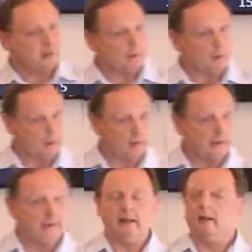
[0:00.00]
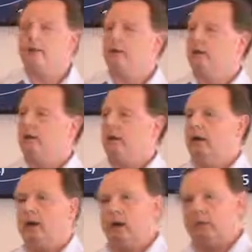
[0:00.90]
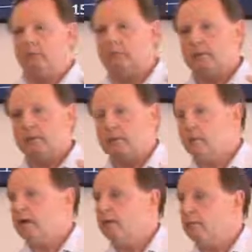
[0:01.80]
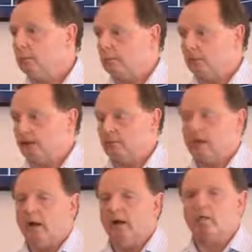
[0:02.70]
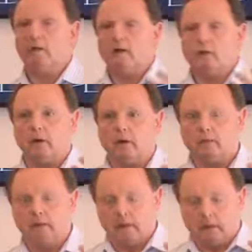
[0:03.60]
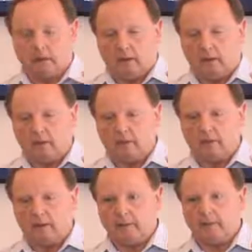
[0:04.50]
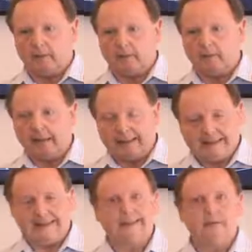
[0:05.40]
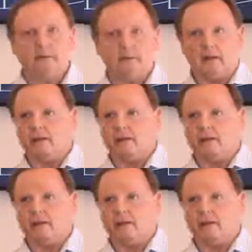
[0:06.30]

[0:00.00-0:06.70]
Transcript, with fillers: to come up with new ideas, um, the freedom of, of, of, of of um, their needs or